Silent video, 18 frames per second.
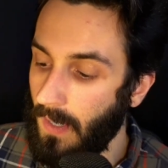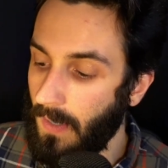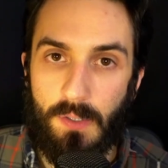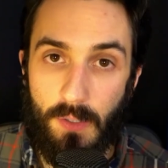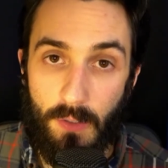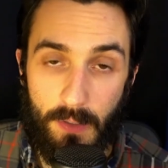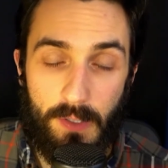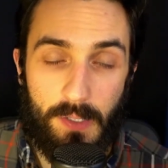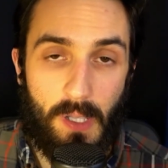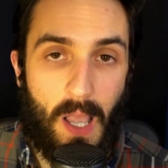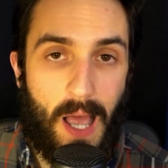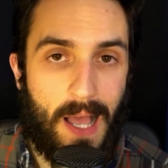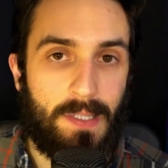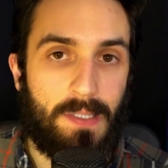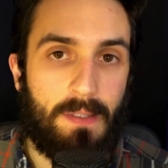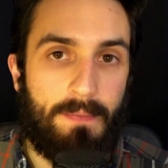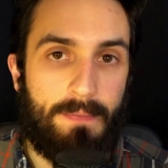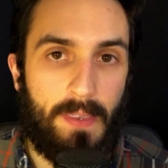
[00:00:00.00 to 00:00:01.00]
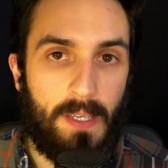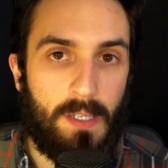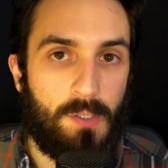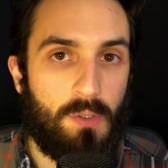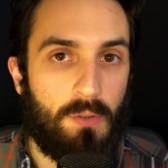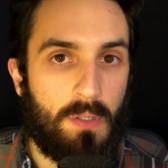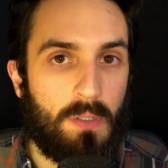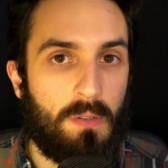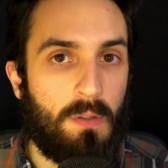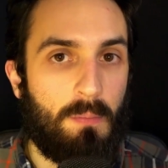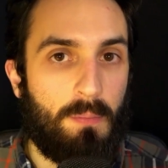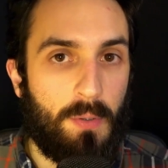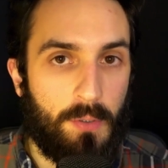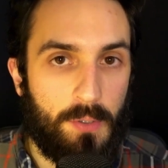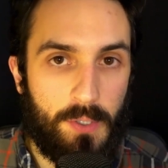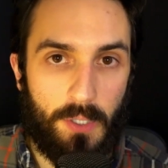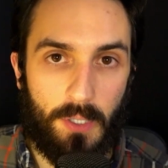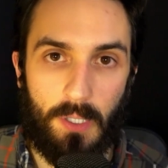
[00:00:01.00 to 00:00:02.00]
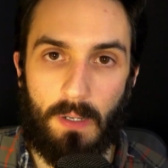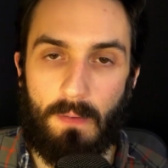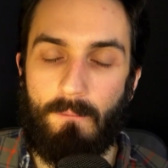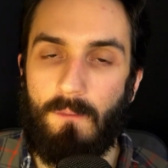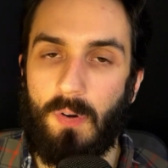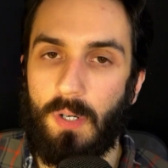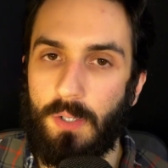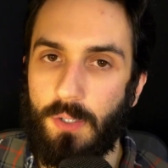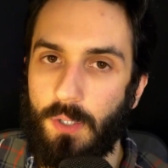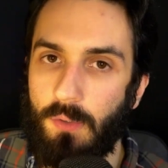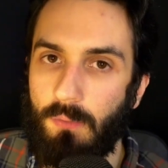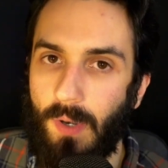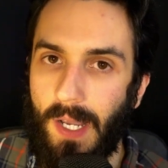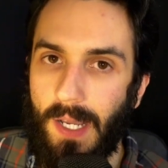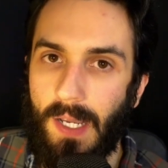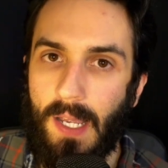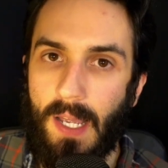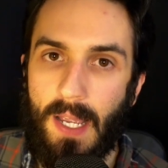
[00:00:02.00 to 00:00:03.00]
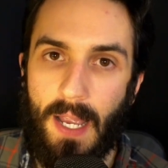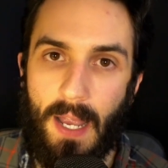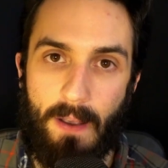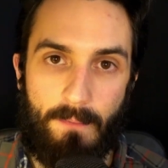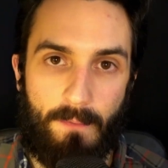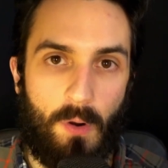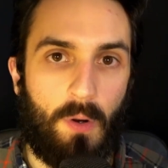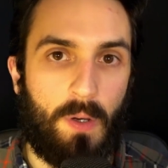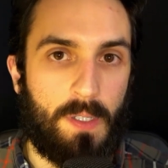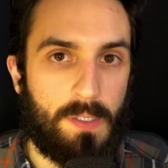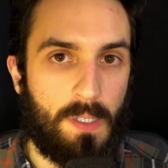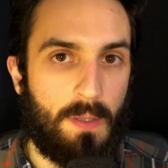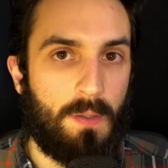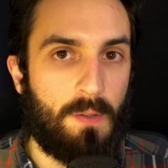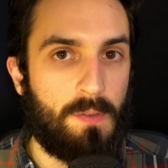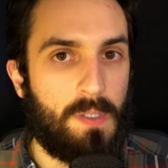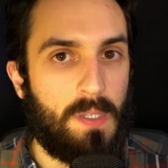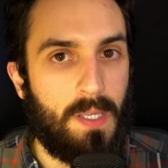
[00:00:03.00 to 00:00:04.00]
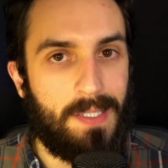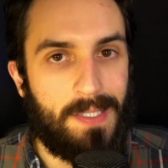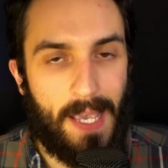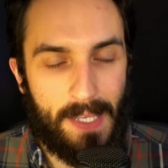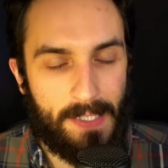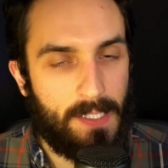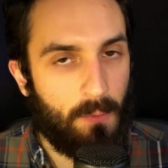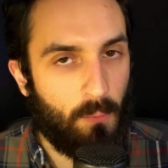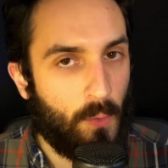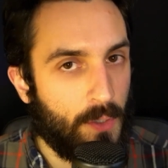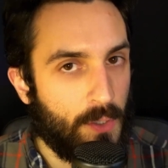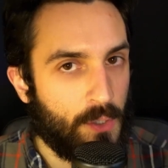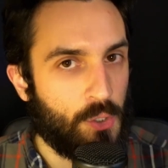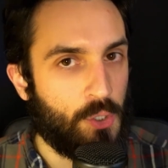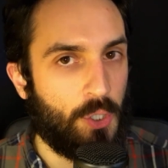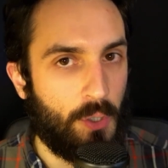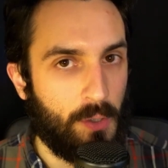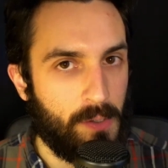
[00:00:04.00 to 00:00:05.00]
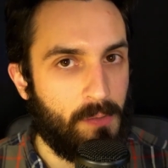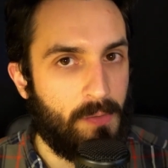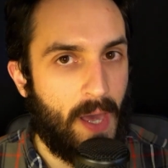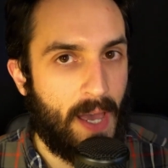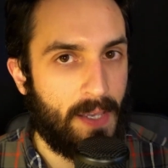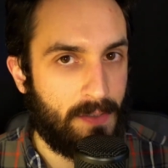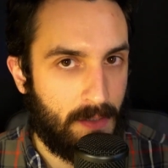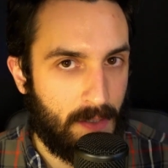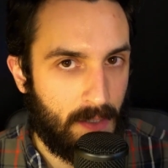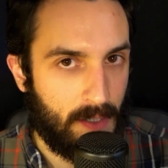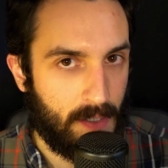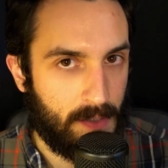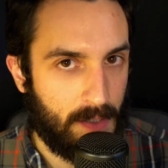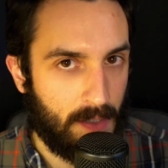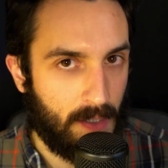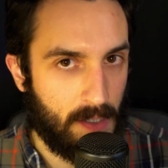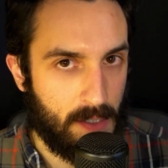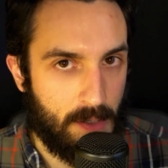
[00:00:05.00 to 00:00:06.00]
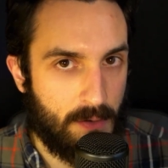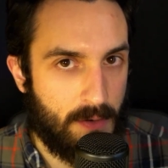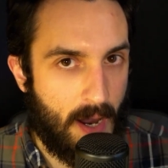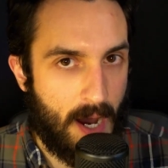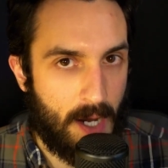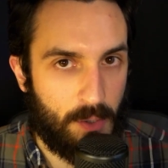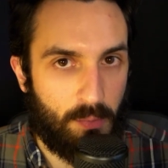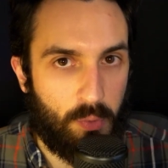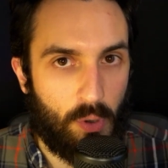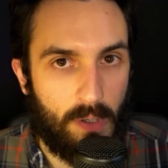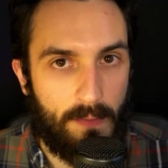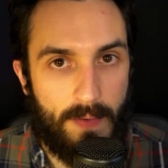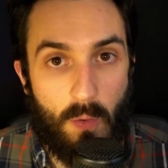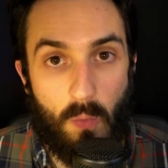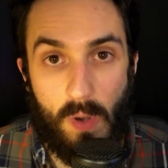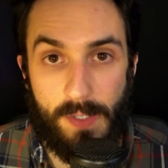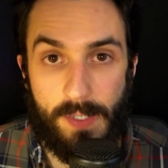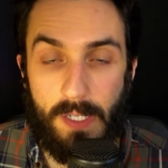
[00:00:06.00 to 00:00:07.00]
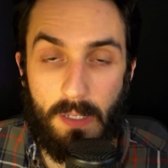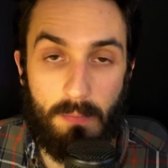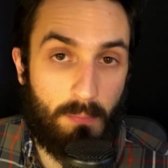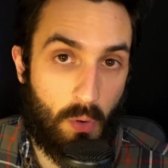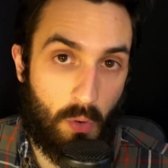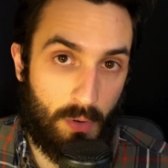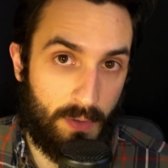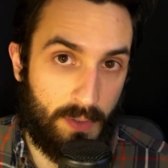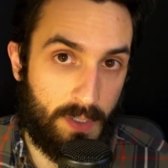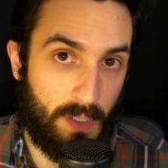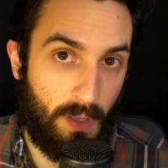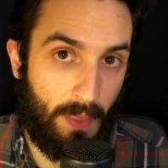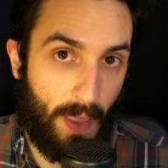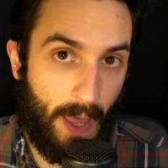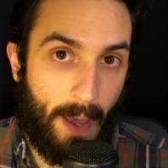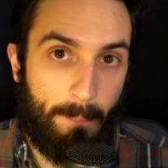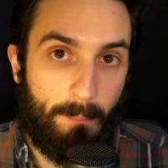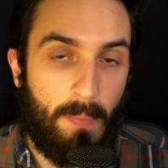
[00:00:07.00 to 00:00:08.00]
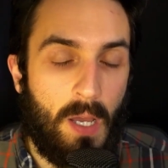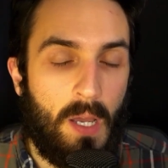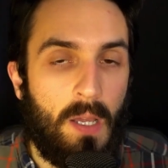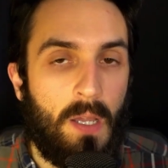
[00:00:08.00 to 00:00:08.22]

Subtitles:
So there's lots of things you can do to boost your conversion rate and focus on those things. Etsy wouldn't show you that statistic in your dashboard if it wasn't important to them.